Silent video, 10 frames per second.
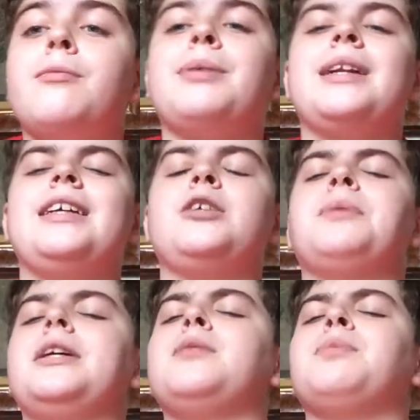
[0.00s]
Please,
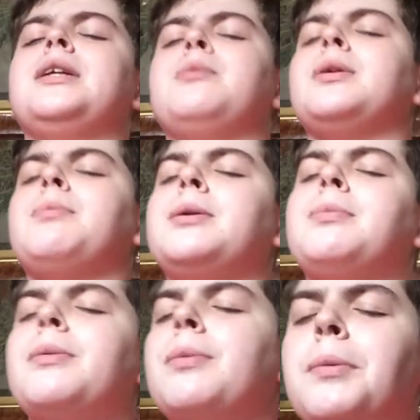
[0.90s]
please, please, please, please,
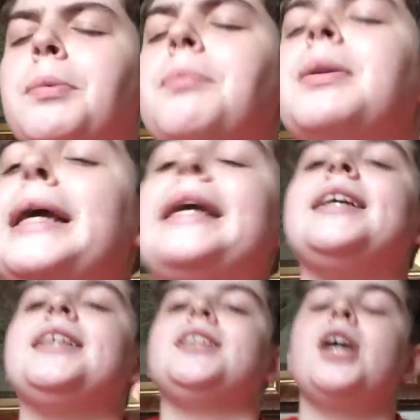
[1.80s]
please, please, please,
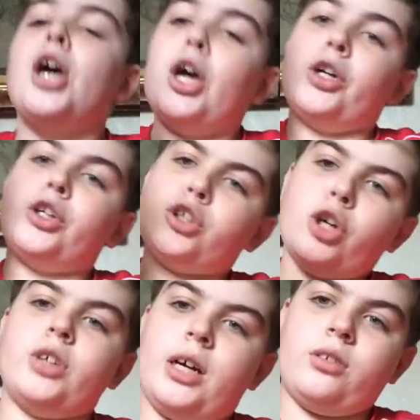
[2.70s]
please,
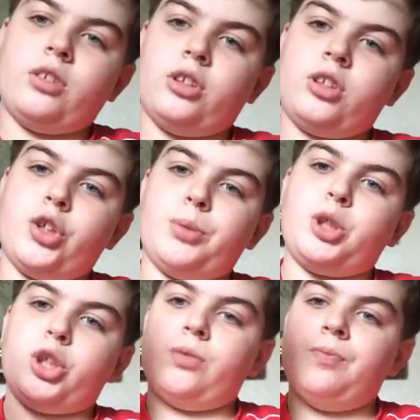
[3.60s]
go down in the
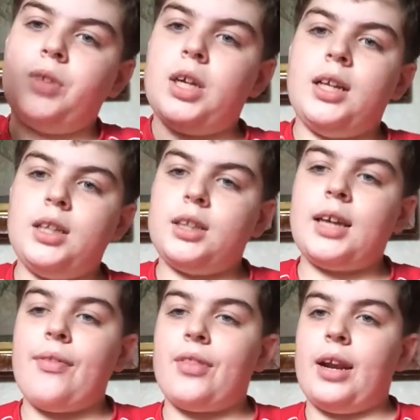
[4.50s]
description,
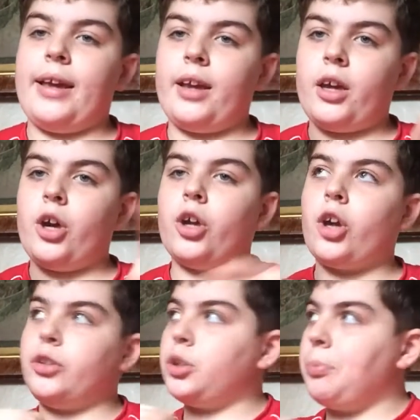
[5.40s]
get the link,
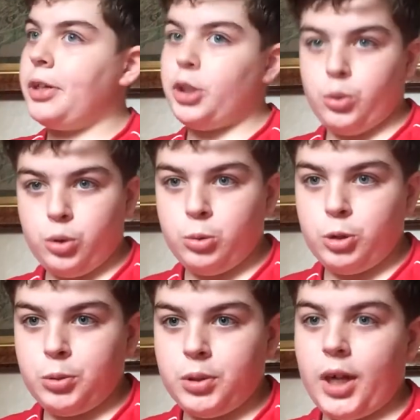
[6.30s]
go to my new
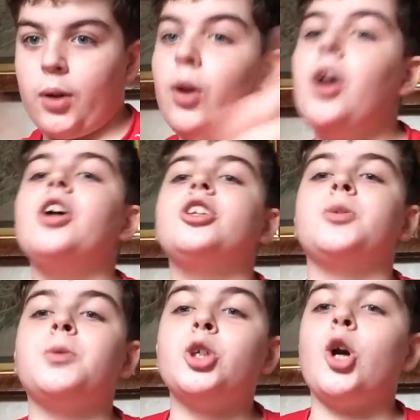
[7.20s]
YouTube channel,
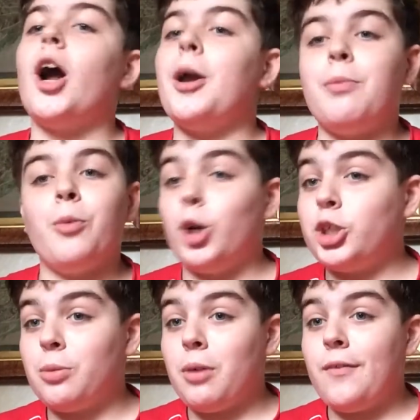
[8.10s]
subscribe,
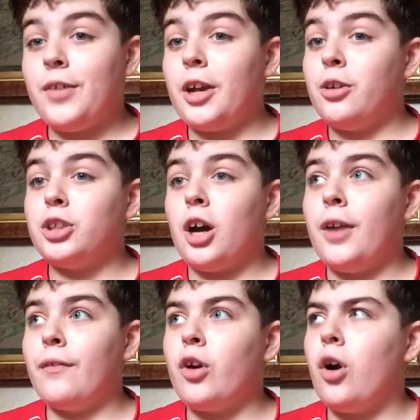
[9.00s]
watch some of my videos.
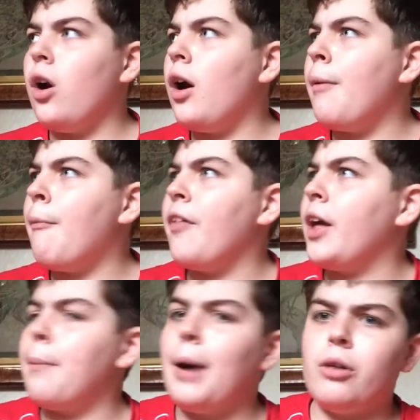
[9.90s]
I've got, I
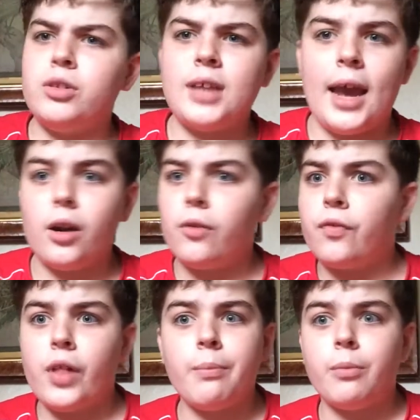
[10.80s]
think, about 10
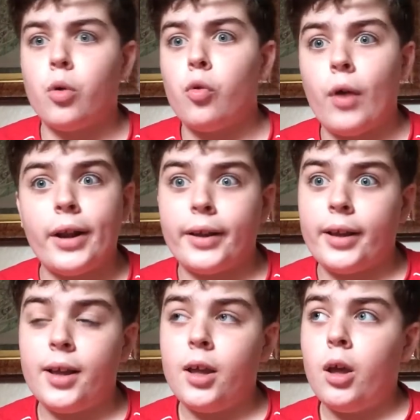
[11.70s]
of them
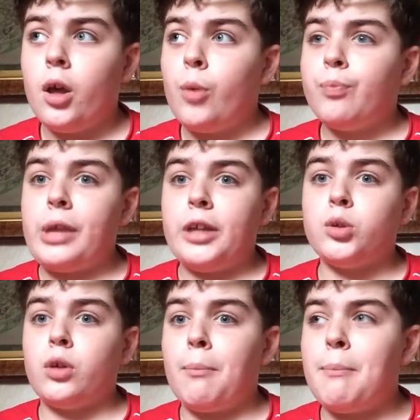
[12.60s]
already. They're
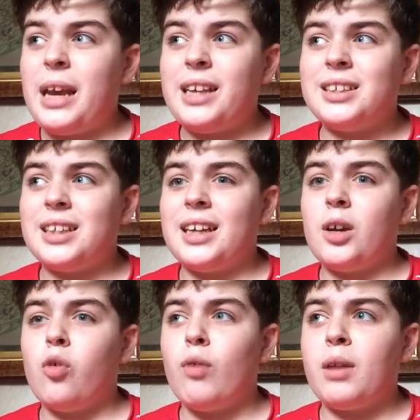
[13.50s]
doing amazingly
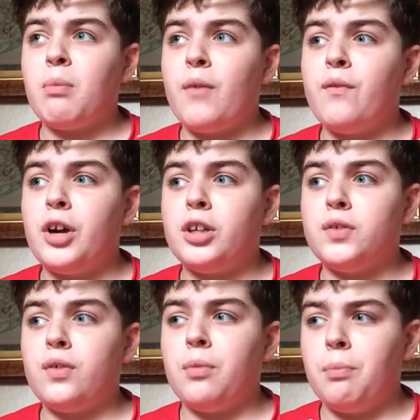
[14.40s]
already. My third